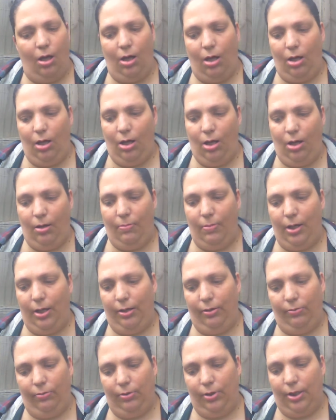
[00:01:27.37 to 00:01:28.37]
I
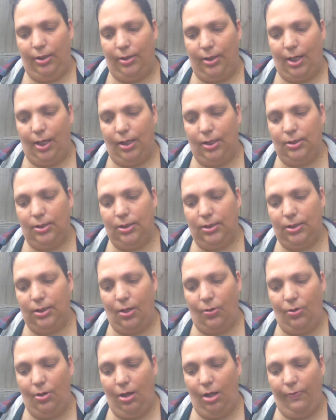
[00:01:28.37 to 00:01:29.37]
don't get that because it's so
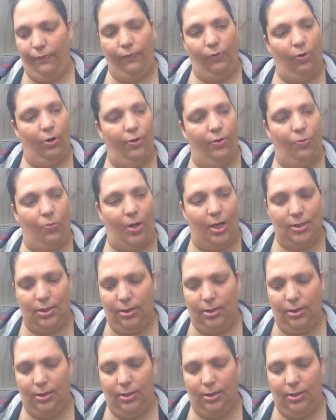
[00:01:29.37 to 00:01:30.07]
colorful otherwise.